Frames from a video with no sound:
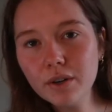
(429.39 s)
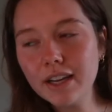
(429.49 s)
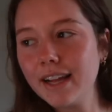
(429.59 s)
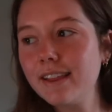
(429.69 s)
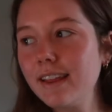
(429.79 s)

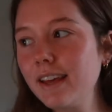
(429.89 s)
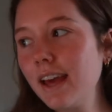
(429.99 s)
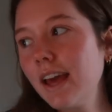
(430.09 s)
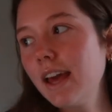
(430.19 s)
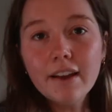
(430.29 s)
and I think
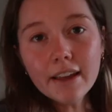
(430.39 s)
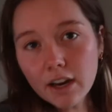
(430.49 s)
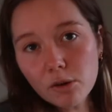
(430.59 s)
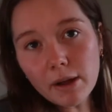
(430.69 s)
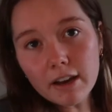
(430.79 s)
if I can
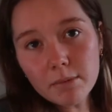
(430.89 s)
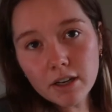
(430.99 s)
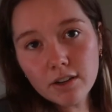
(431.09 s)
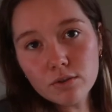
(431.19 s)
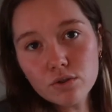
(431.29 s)
help
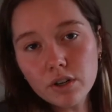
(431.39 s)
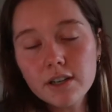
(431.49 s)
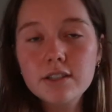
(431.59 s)
anybody who's trying